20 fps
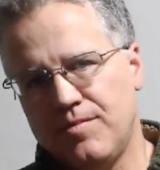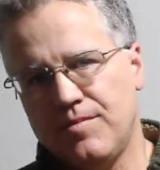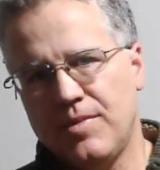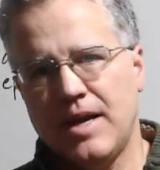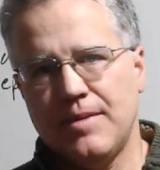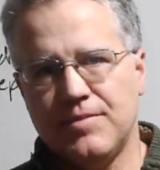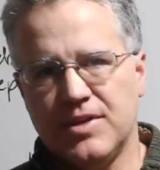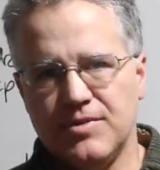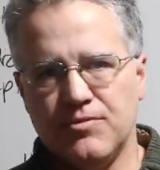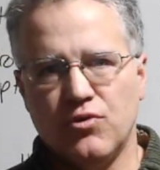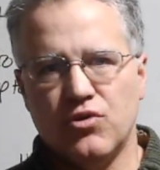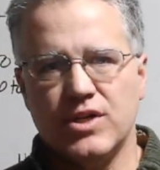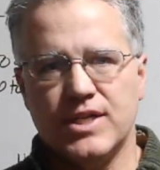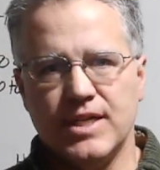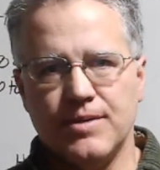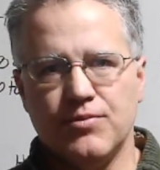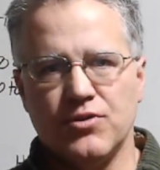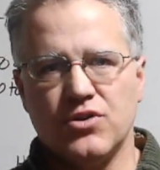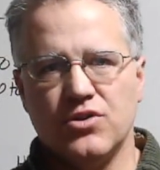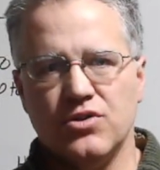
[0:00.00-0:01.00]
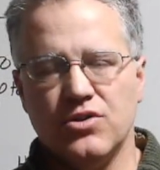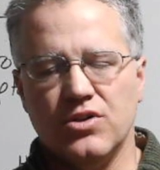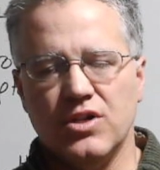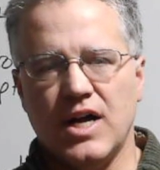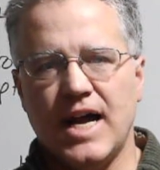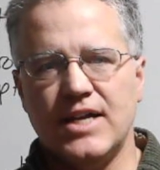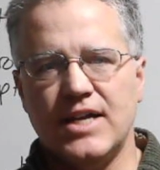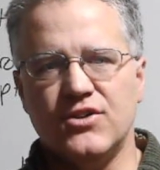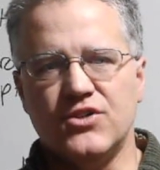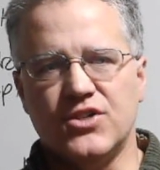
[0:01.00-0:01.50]
might be more typical
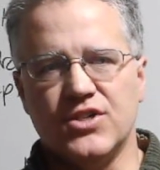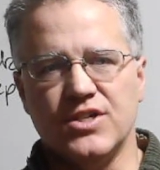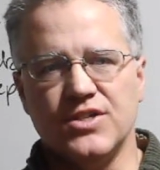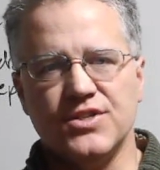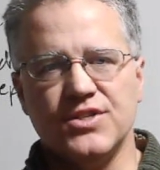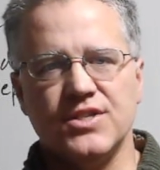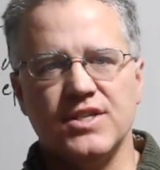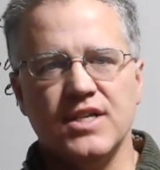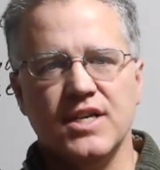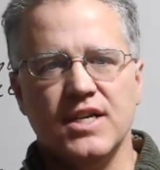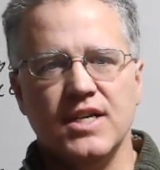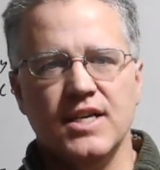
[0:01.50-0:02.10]
hydrogens.